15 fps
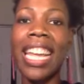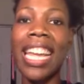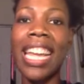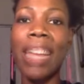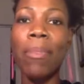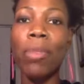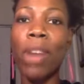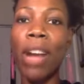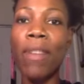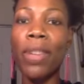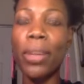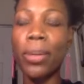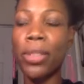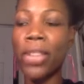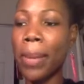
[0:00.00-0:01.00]
in
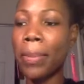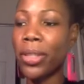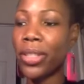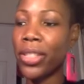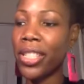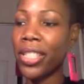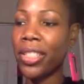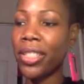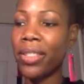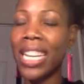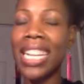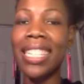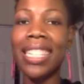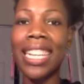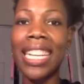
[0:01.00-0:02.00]
Proverbs chapter 2,
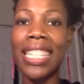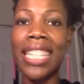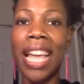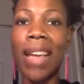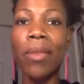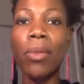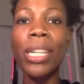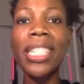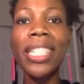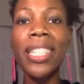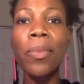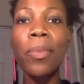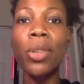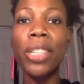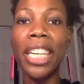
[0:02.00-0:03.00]
it says that
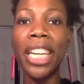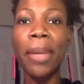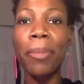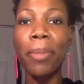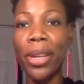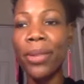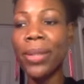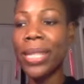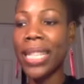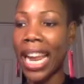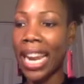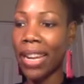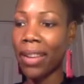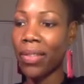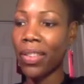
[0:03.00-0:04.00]
wisdom will keep you
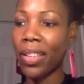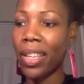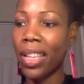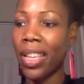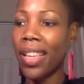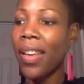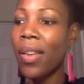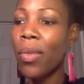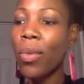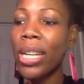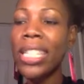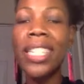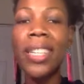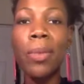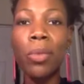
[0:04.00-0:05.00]
safe.
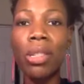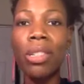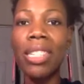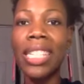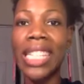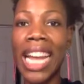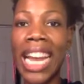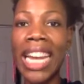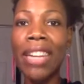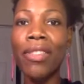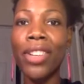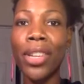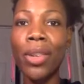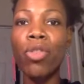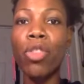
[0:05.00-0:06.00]
Wisdom will
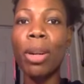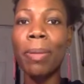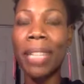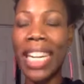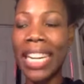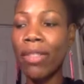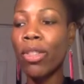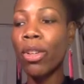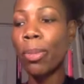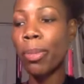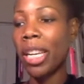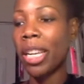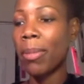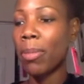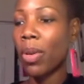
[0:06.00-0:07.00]
save you from evil
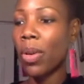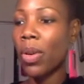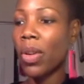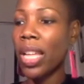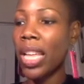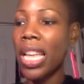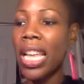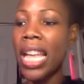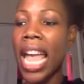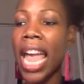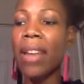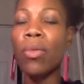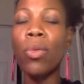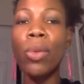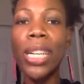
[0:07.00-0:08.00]
people,
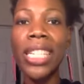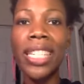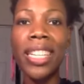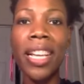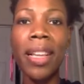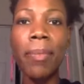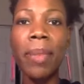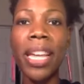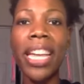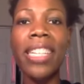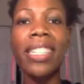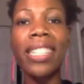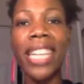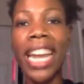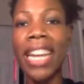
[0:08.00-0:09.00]
and wisdom,
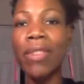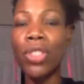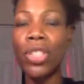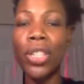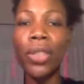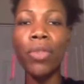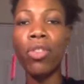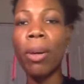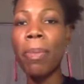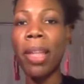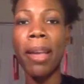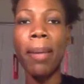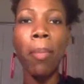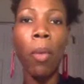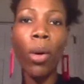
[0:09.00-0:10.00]
it saves you from
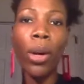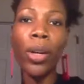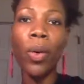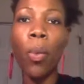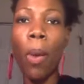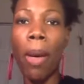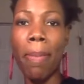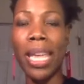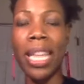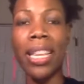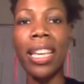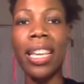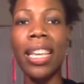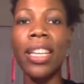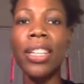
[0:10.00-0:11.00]
the immoral woman.
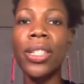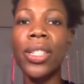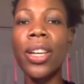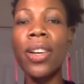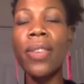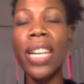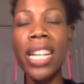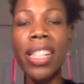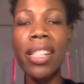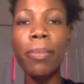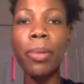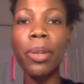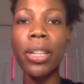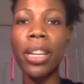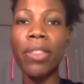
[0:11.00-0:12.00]
So in the
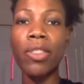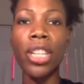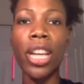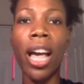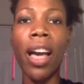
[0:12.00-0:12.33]
book of